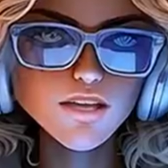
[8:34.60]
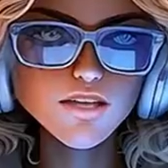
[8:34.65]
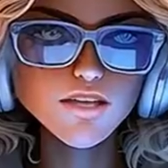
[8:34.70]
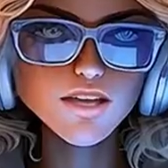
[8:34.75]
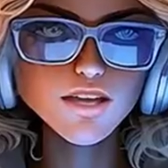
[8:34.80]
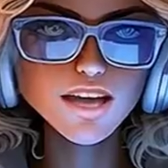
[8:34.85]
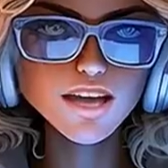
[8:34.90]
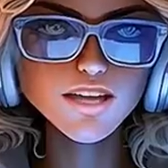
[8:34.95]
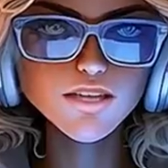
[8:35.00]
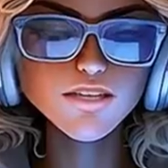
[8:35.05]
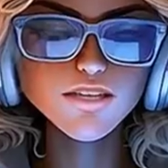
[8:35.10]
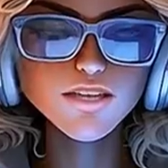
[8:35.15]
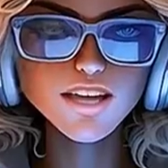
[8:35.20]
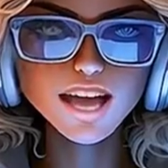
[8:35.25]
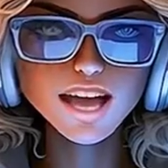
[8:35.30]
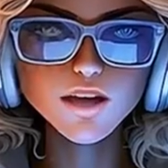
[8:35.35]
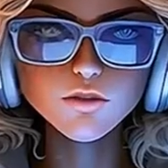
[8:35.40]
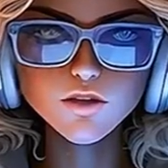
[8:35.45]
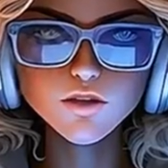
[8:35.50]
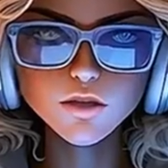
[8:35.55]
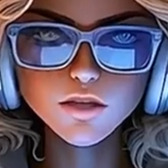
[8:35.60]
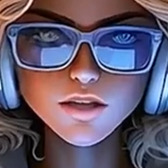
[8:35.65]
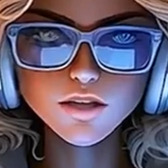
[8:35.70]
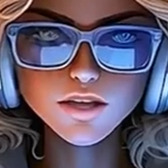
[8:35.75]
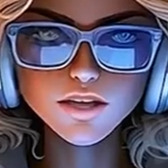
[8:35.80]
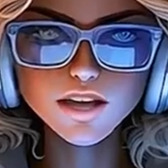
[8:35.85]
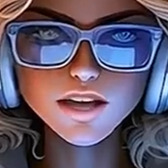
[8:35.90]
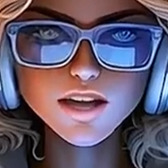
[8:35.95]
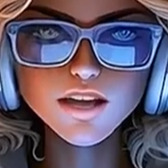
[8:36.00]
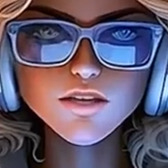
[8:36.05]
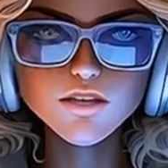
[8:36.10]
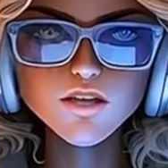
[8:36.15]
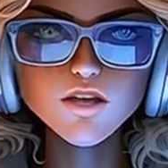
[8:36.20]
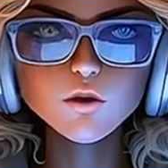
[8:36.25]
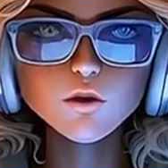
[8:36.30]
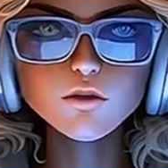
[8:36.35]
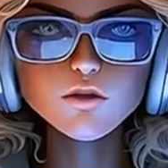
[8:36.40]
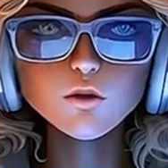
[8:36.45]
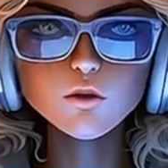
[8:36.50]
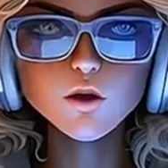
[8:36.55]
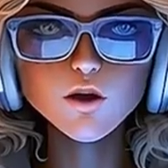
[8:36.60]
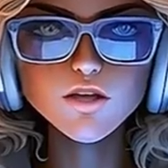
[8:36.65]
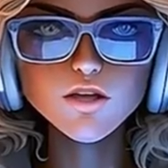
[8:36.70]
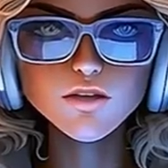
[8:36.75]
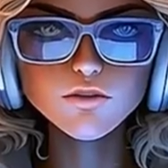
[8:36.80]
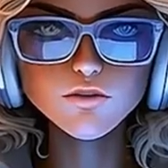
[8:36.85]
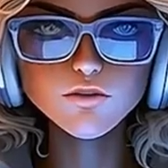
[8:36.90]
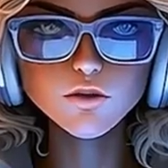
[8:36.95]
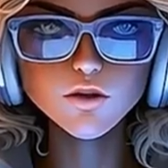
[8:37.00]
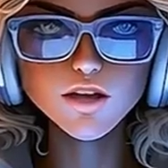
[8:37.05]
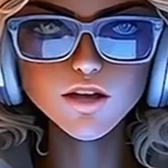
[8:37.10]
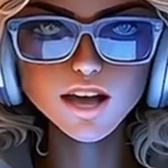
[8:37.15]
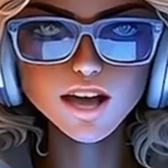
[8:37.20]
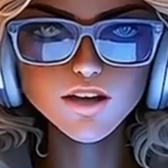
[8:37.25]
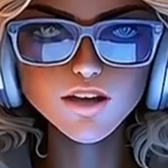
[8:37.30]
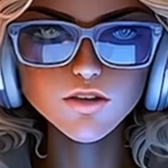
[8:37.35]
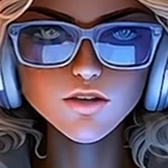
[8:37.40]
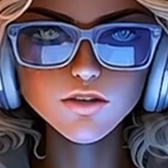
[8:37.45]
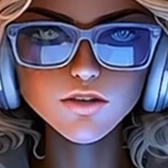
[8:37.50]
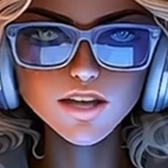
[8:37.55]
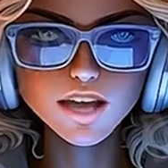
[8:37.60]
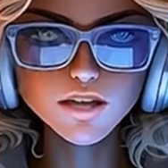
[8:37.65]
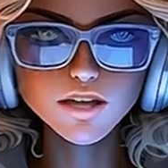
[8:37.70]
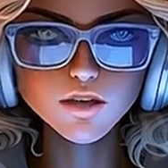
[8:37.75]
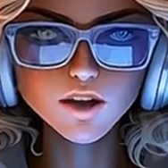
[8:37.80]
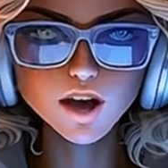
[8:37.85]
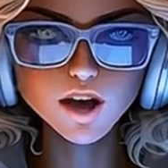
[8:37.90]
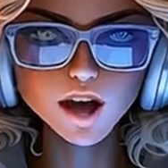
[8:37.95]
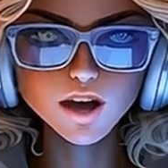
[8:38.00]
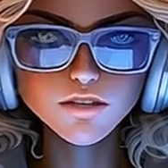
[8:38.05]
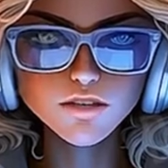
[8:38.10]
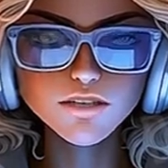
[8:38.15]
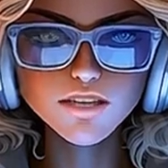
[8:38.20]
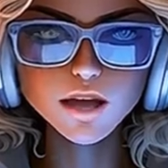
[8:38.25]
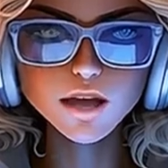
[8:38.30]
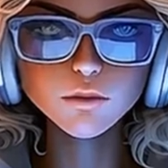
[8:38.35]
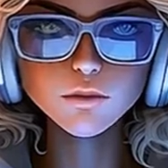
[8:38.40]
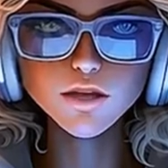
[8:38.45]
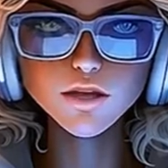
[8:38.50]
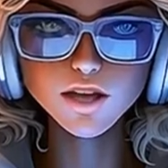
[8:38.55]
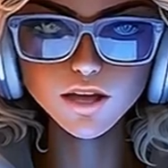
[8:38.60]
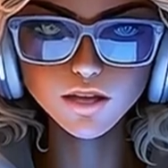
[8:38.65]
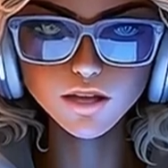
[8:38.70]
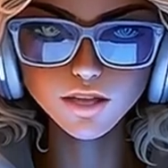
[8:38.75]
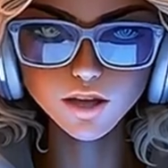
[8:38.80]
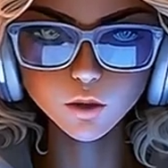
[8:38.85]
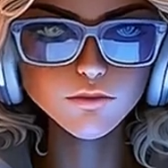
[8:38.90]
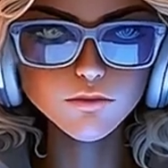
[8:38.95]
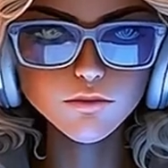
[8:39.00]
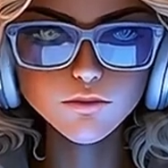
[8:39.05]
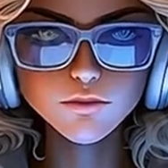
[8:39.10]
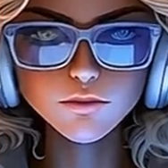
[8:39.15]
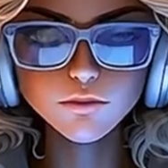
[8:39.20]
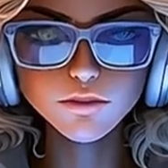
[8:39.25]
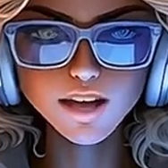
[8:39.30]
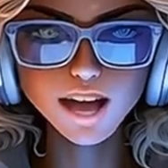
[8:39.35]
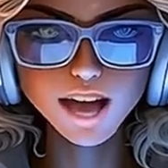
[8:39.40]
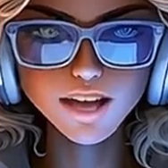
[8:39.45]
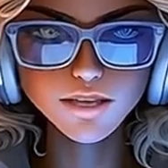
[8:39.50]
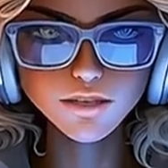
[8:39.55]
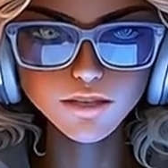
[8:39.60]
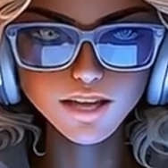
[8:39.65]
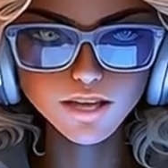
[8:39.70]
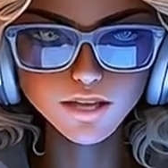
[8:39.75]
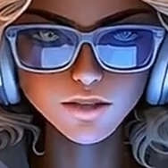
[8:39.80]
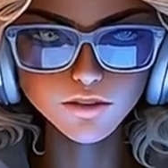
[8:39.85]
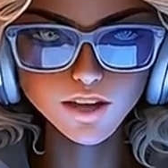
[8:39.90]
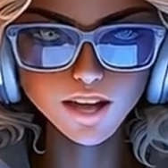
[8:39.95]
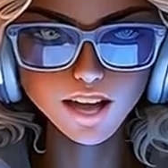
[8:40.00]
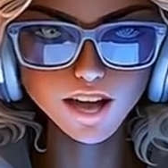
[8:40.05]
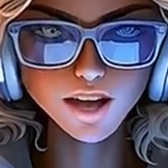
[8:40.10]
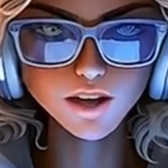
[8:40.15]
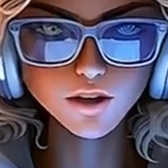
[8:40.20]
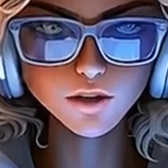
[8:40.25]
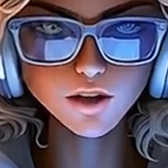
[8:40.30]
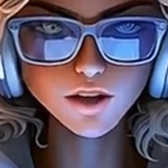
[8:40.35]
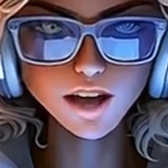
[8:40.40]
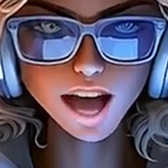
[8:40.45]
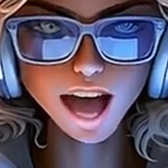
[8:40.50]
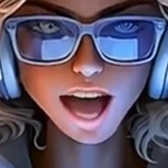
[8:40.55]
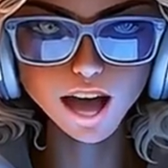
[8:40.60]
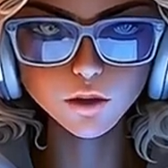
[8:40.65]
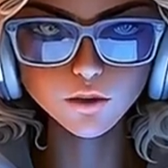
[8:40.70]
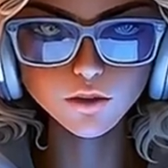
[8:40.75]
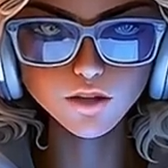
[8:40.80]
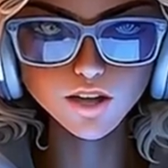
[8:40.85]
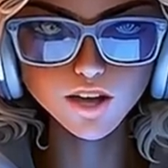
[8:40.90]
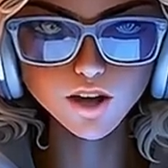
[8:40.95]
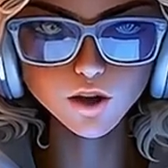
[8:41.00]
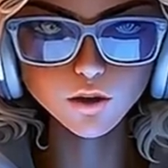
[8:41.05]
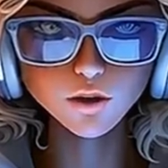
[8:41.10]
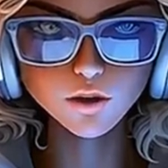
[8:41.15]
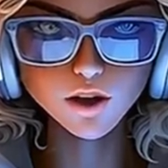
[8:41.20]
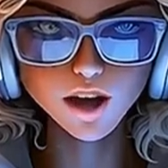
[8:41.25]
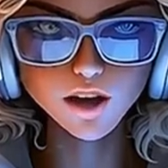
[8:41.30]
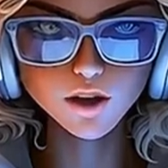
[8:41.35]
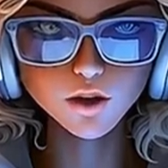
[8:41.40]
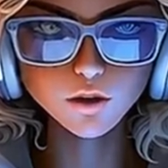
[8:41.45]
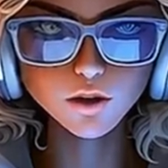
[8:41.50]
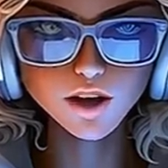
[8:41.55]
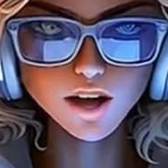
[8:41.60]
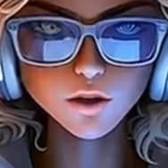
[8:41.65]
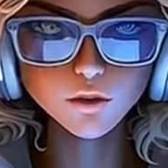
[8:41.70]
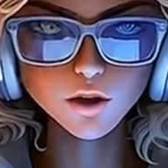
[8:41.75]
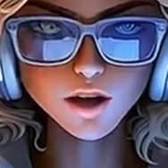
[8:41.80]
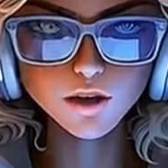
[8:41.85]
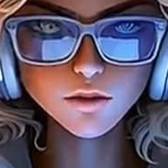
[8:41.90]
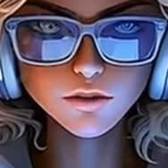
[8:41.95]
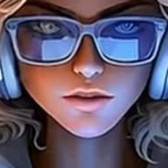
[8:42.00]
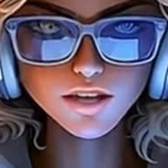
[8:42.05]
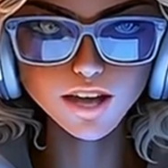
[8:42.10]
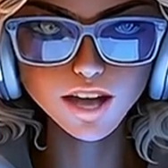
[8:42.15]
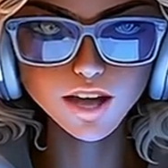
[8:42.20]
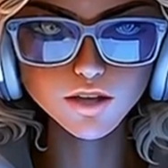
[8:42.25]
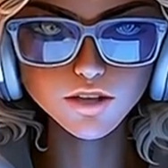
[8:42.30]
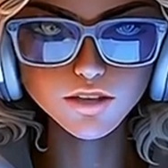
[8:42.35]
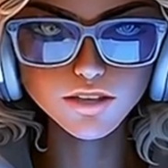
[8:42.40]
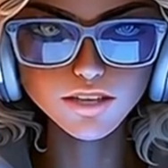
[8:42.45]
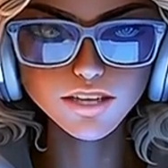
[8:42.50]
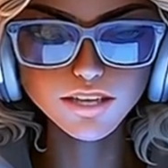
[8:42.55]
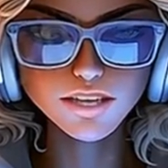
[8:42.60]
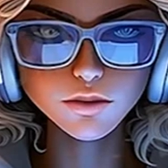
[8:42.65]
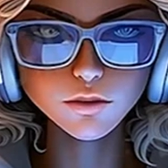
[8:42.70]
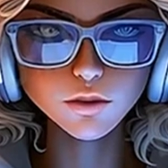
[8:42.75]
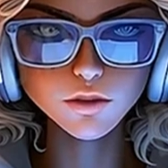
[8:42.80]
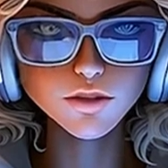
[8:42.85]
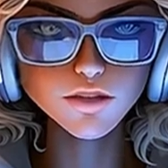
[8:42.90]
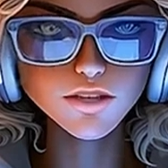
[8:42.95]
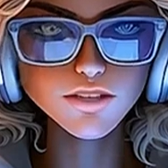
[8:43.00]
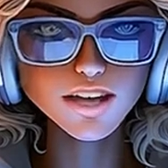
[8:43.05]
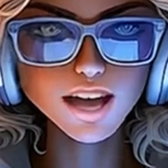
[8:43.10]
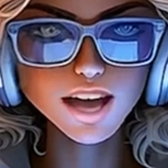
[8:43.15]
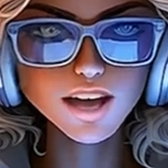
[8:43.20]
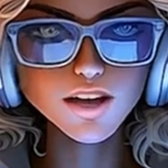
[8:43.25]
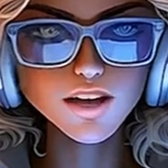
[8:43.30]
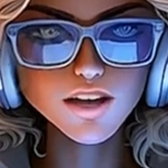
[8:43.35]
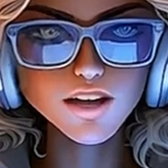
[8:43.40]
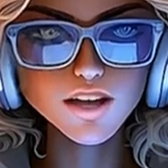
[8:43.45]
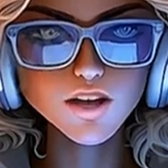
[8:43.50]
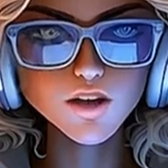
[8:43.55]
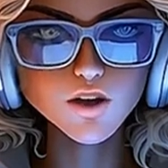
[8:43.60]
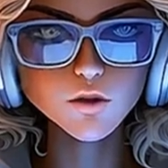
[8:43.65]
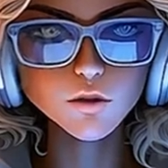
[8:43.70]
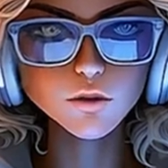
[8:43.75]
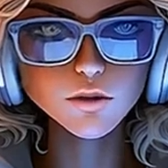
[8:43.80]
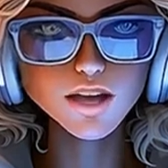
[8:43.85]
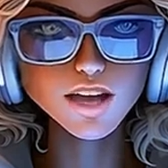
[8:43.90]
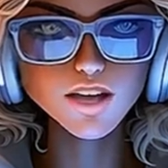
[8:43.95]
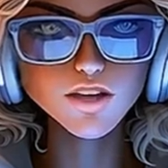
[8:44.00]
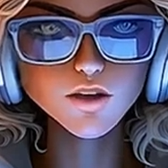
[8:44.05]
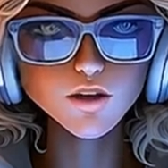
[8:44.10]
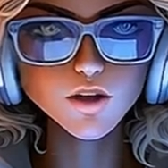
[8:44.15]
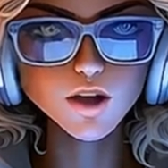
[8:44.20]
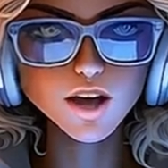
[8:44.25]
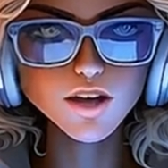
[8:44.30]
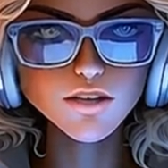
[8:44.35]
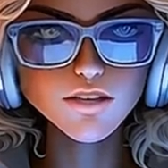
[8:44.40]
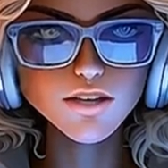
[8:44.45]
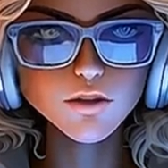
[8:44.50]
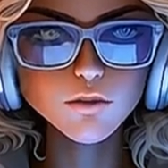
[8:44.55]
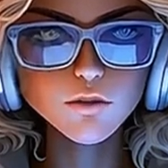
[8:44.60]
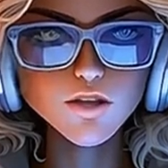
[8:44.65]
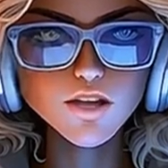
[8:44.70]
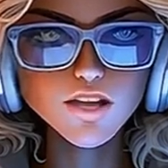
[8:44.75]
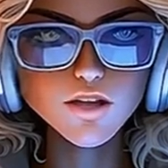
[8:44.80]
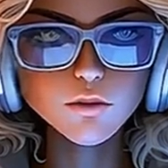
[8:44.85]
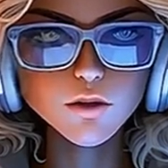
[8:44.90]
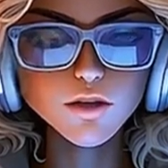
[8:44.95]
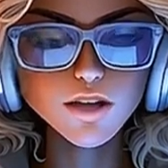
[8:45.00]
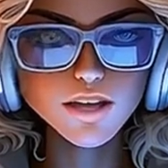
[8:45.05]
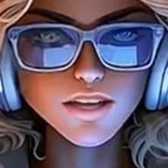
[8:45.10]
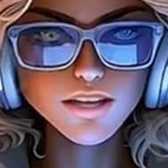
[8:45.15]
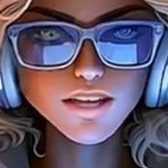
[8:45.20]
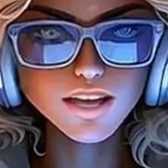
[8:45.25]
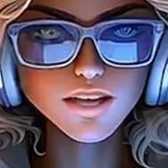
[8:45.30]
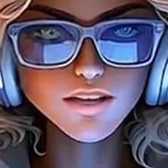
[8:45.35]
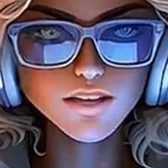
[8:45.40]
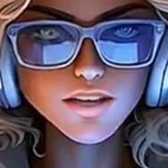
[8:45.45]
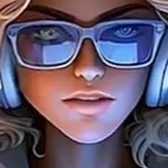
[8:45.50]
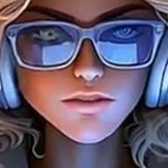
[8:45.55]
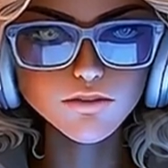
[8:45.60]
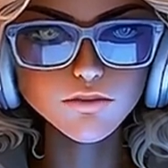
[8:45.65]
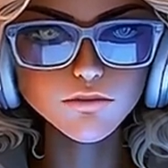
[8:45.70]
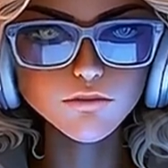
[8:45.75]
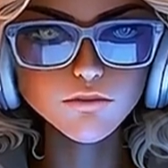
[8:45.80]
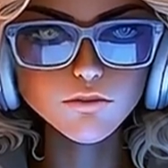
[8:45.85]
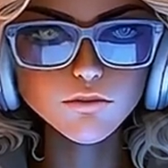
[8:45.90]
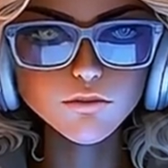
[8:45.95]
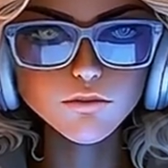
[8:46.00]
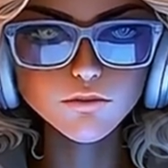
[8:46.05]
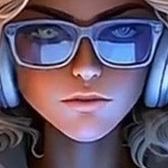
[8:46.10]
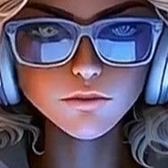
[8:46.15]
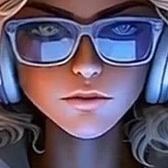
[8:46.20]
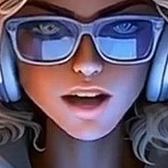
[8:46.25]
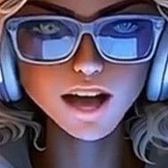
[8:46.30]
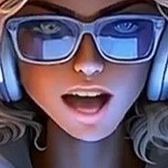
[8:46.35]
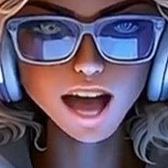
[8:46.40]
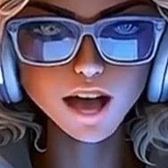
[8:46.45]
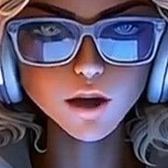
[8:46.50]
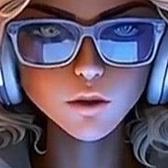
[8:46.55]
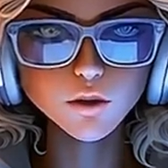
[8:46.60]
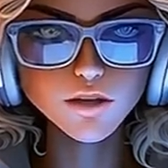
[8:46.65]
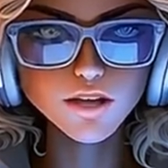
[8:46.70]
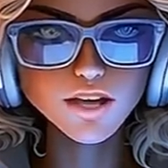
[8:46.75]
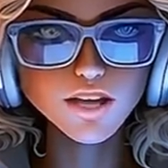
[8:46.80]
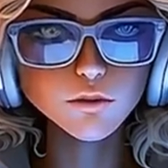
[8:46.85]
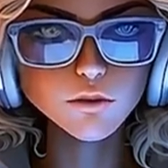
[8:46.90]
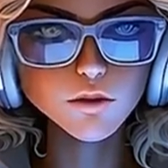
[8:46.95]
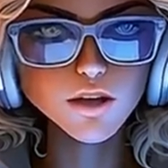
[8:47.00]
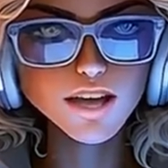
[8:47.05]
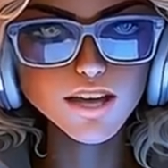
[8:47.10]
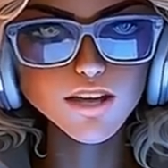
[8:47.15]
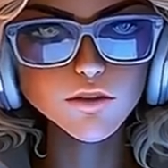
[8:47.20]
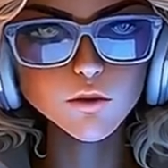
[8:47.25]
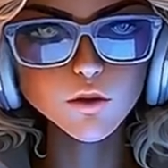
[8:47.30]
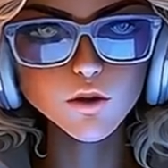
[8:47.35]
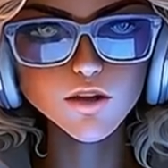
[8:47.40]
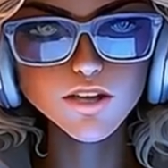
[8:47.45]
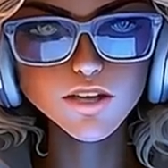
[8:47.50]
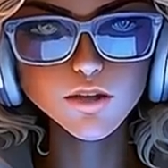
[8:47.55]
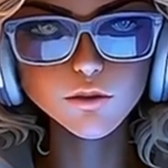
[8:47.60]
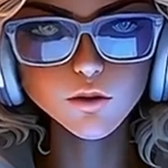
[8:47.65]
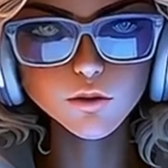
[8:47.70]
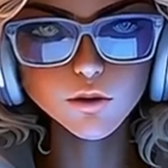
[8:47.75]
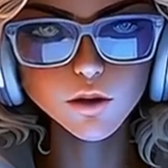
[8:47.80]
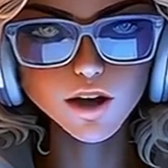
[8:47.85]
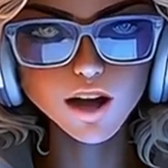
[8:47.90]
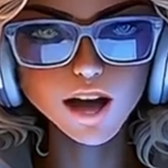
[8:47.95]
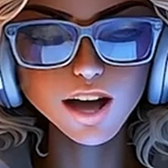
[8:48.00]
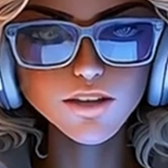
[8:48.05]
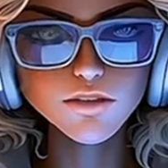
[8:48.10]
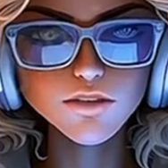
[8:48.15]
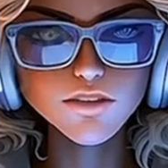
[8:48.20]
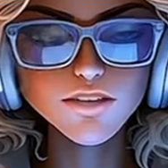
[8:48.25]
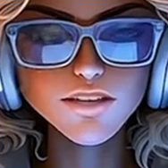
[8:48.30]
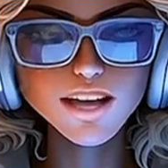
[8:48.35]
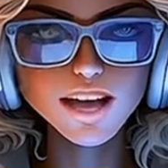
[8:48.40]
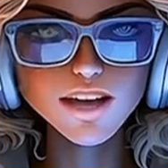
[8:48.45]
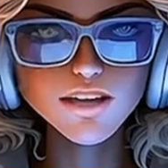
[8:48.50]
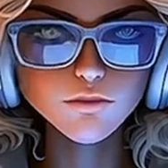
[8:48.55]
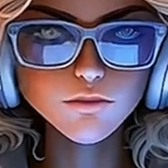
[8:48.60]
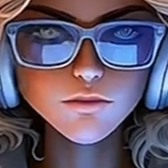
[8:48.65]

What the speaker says: are a digital marketer, I have a special surprise for you in the description. While you subscribe to this channel, I tell you that sex sells principle works best on a very specific product group. A product group that has something to do with feeling dirty.